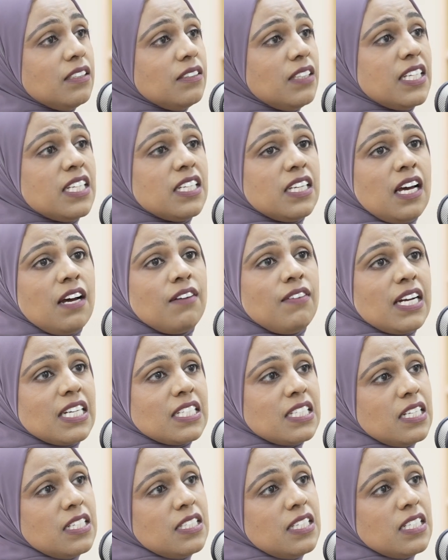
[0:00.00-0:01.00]
They didn't have
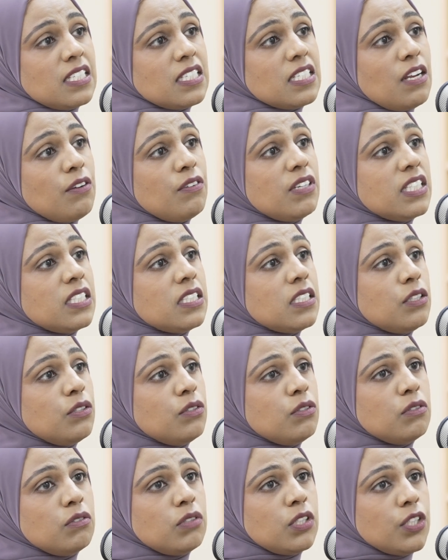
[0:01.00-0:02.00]
access necessarily
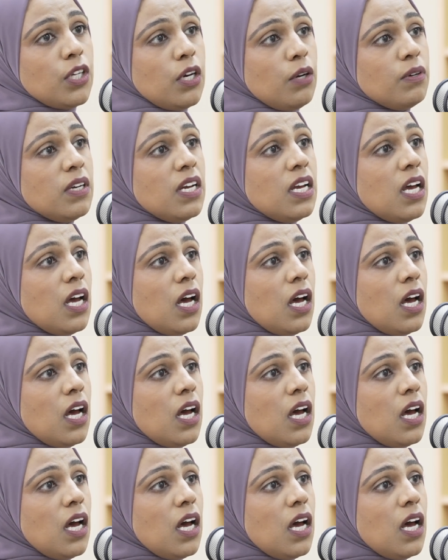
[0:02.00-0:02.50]
to,